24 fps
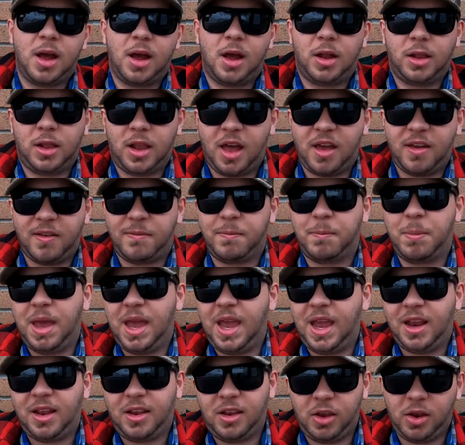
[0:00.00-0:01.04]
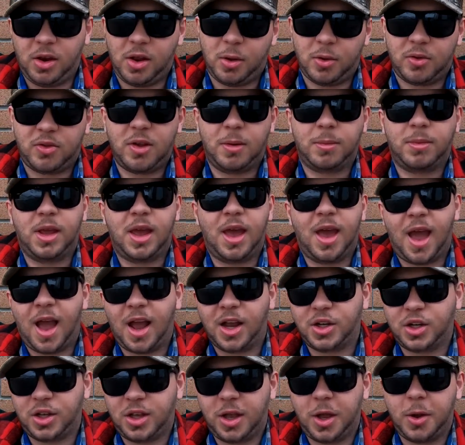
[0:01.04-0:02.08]
live bait, something
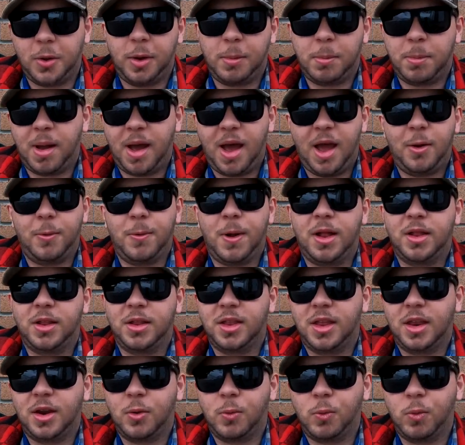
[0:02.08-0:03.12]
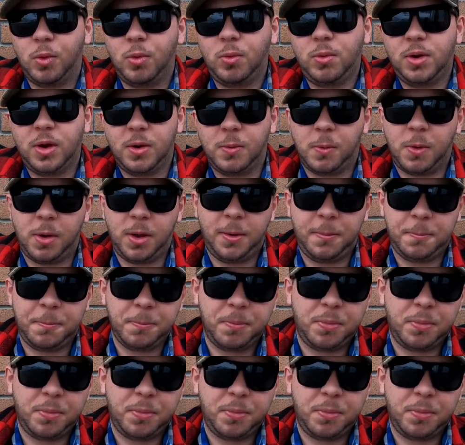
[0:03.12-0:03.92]
actually going by rather than a wounded one.